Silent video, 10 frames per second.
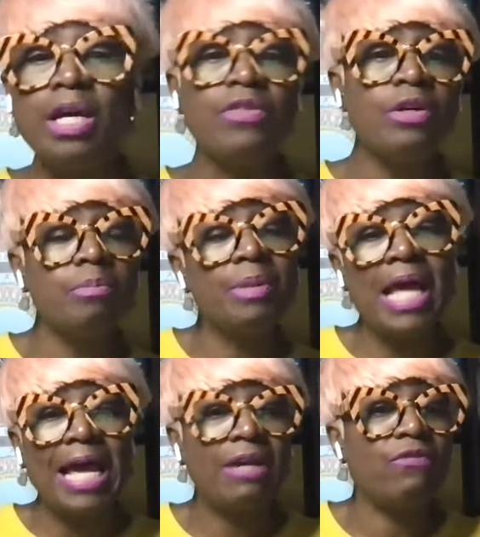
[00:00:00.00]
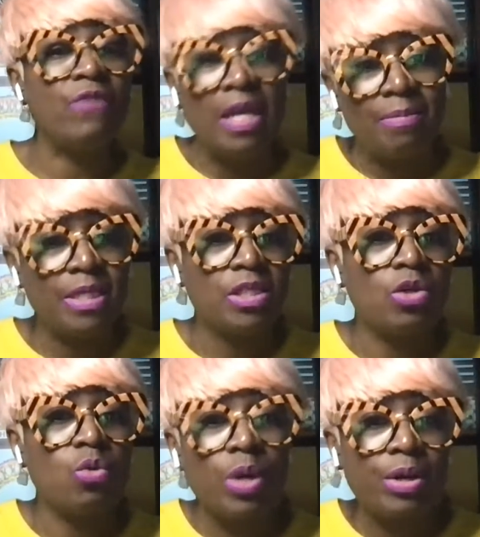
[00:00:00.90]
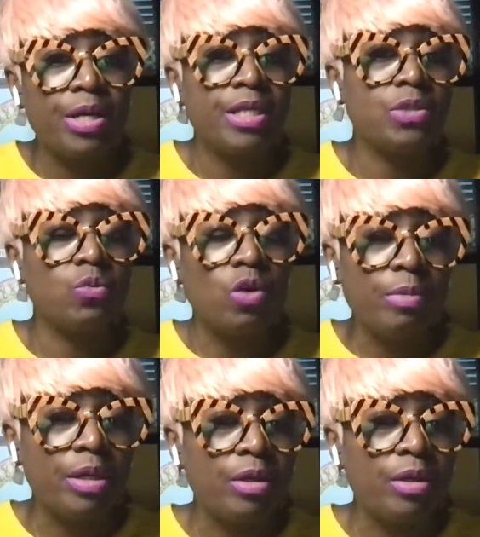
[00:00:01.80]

What other Black famous Aquarius